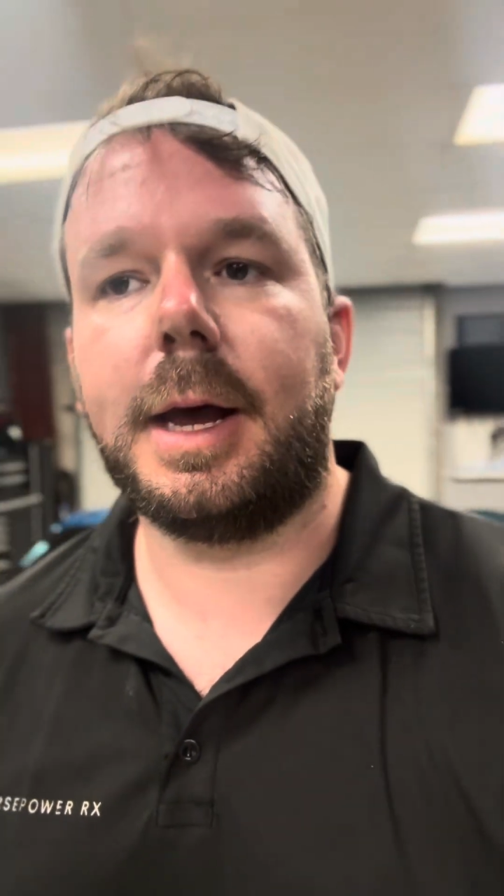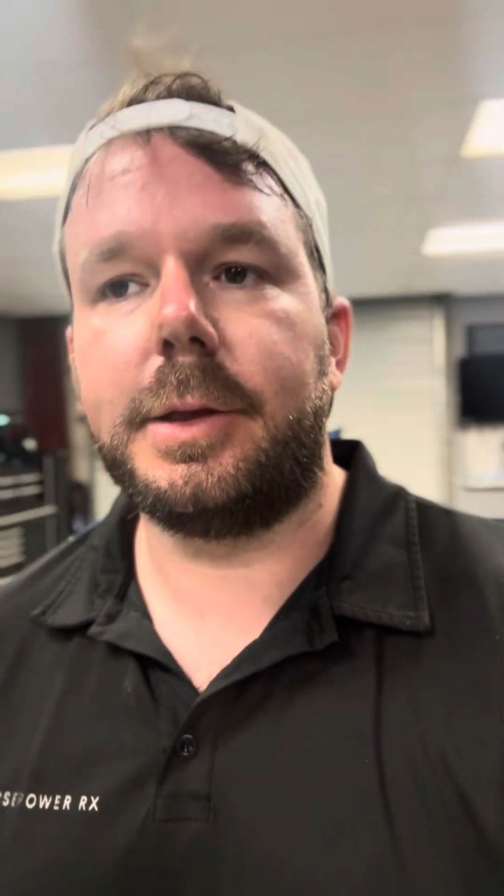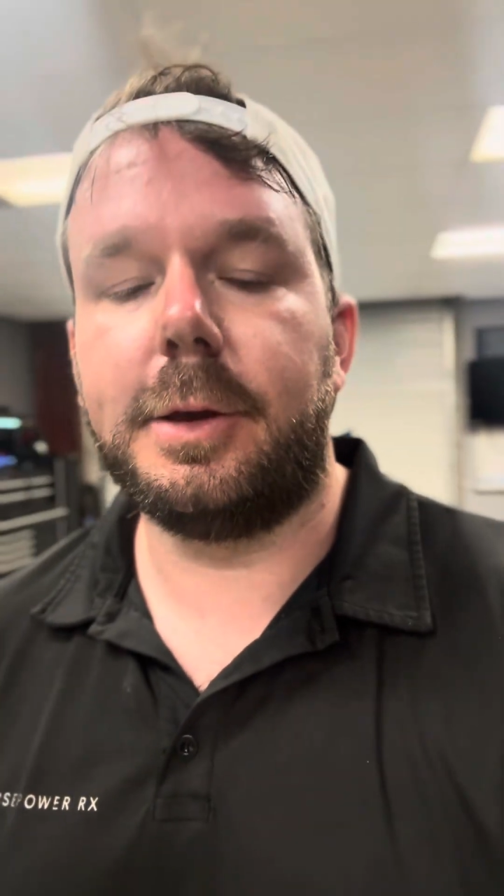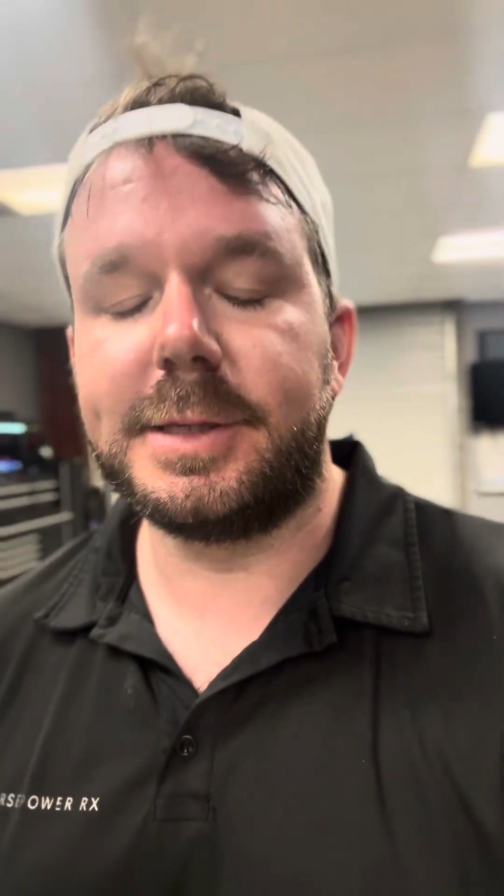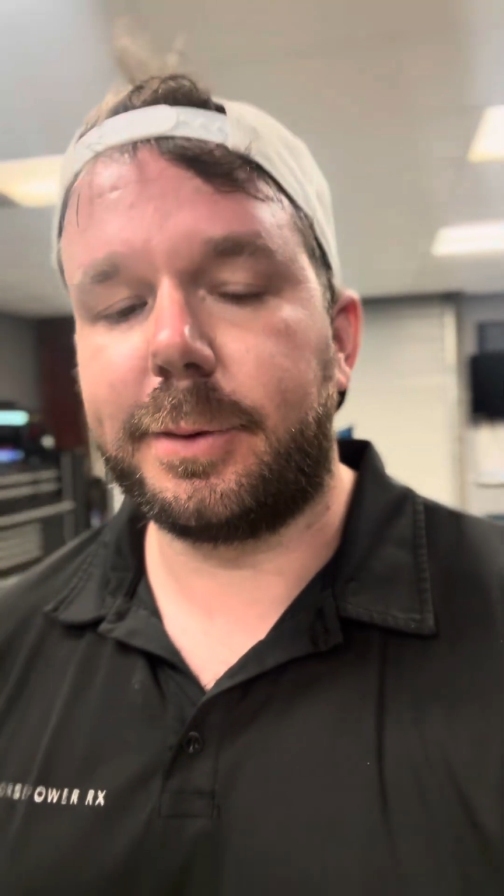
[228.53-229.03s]

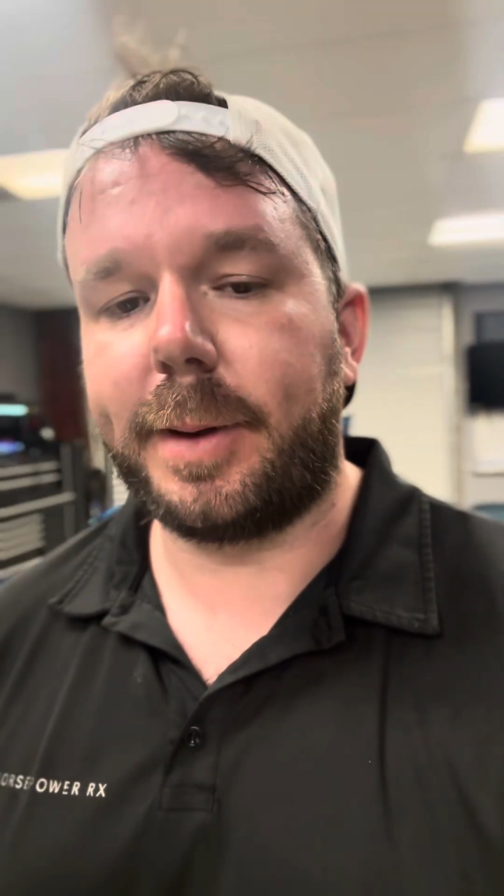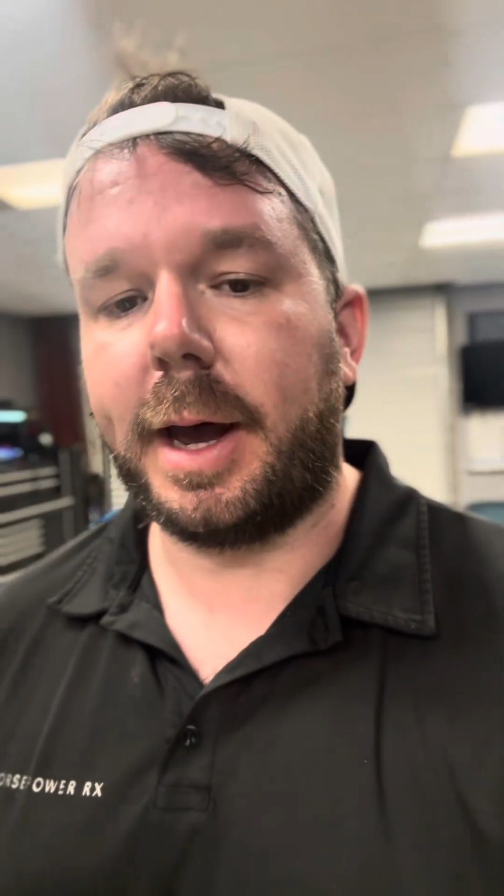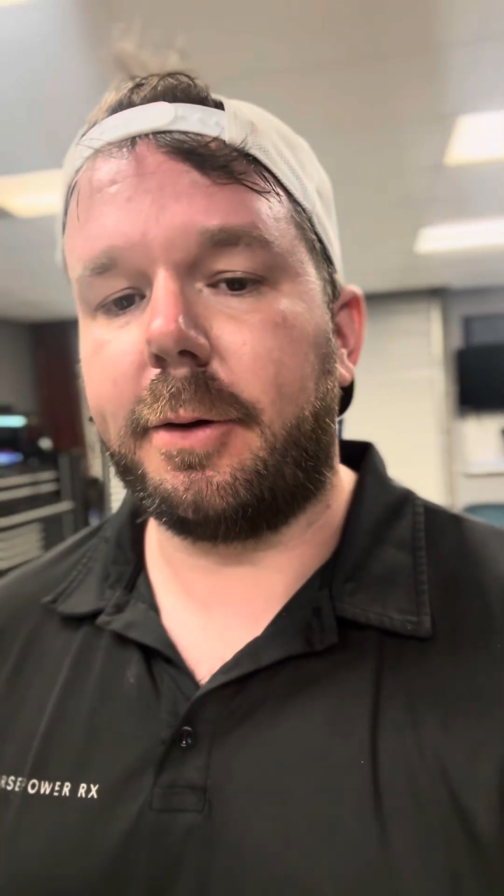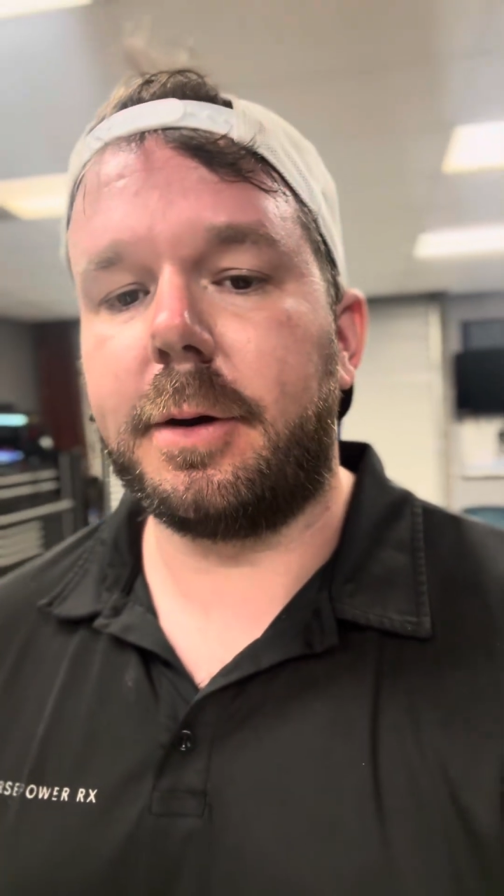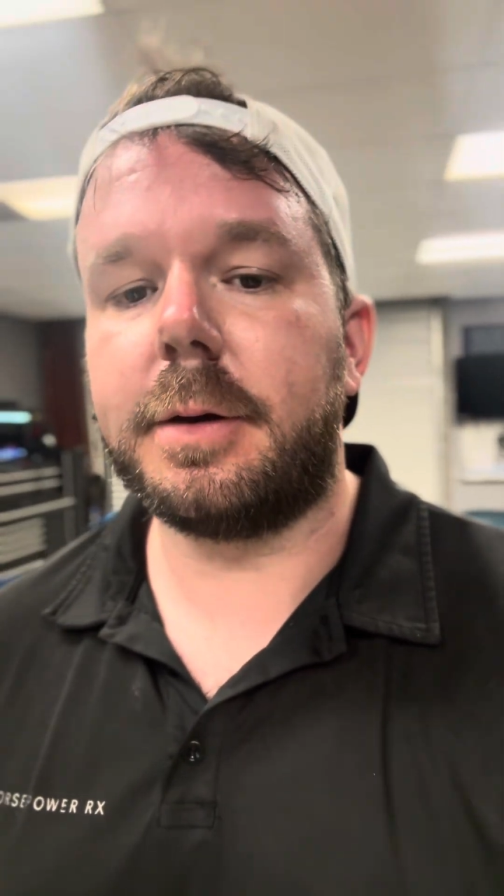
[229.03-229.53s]
usable
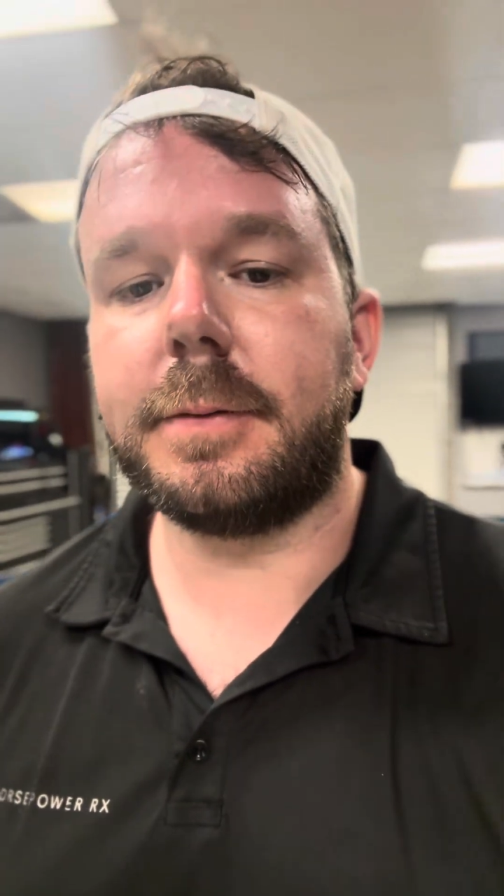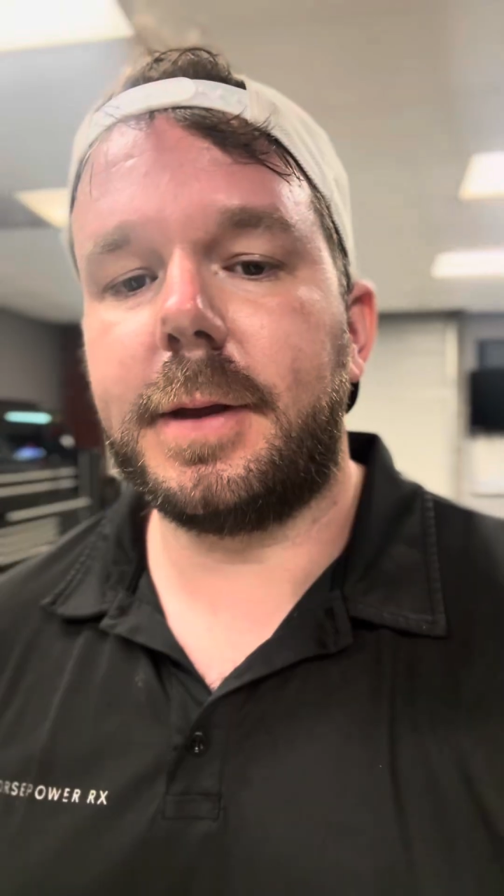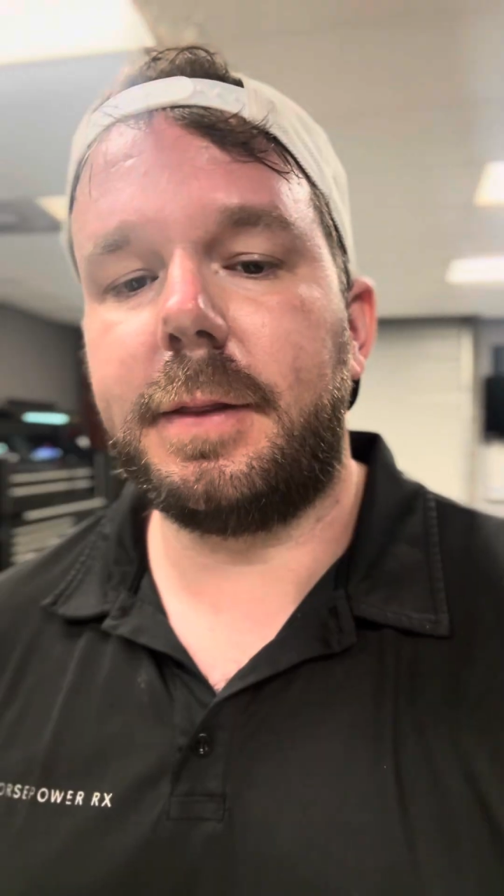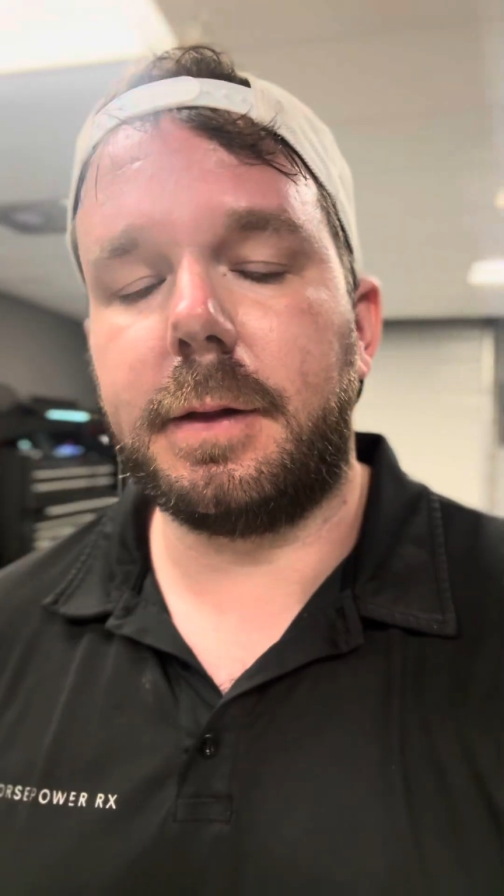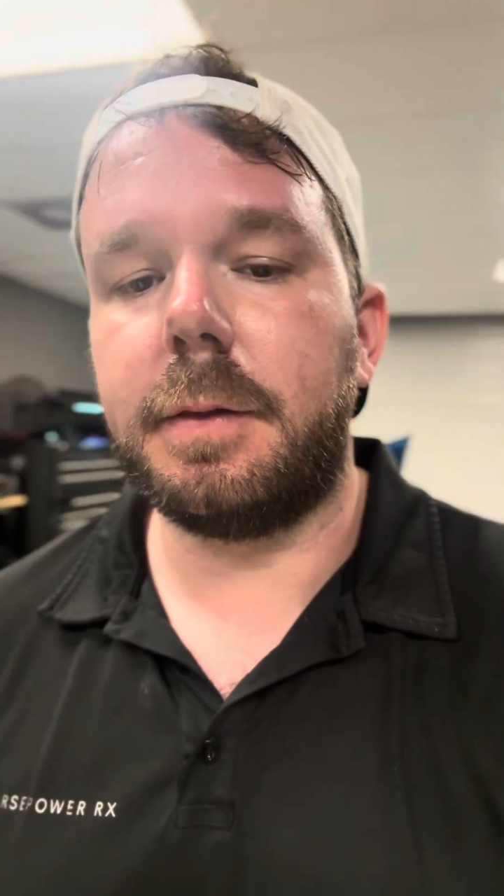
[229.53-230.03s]
power
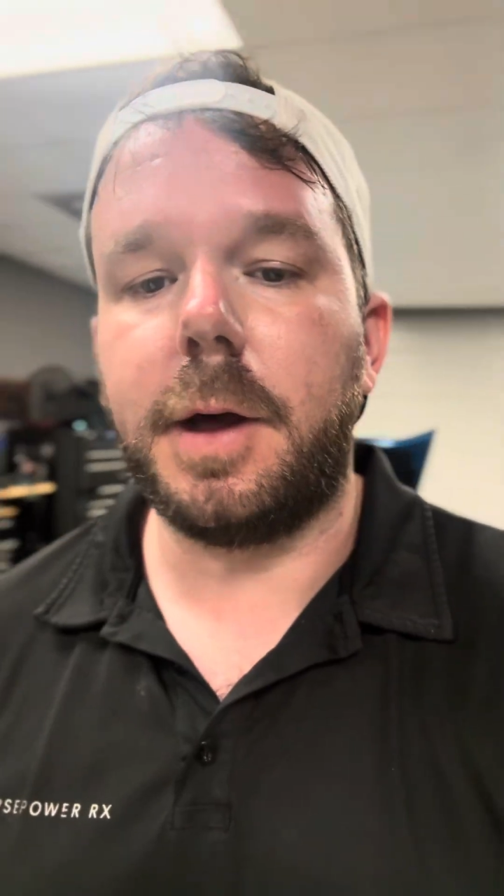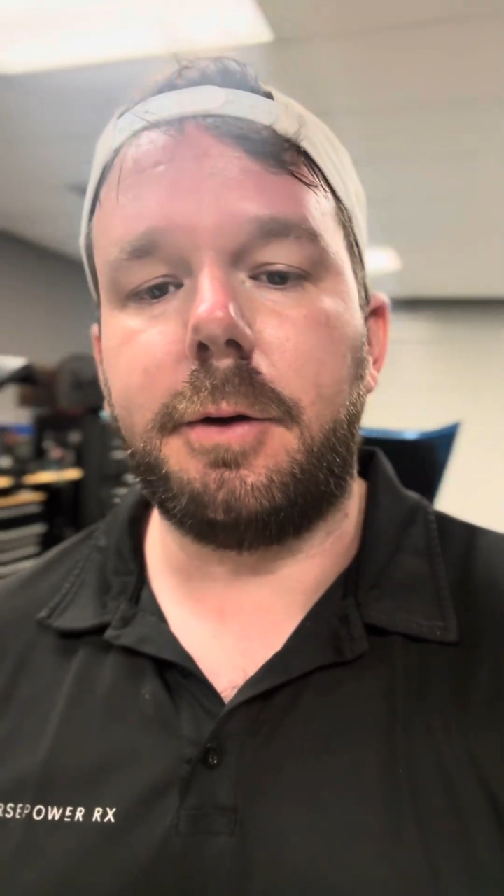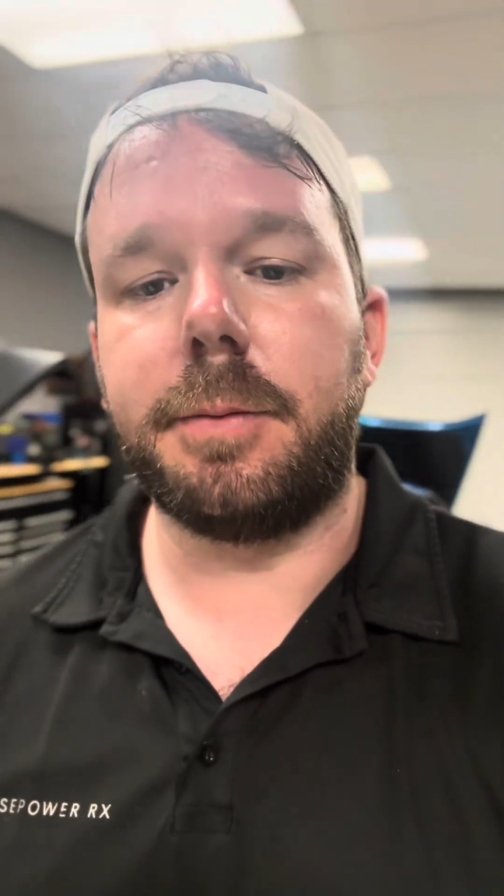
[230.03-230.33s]
in the low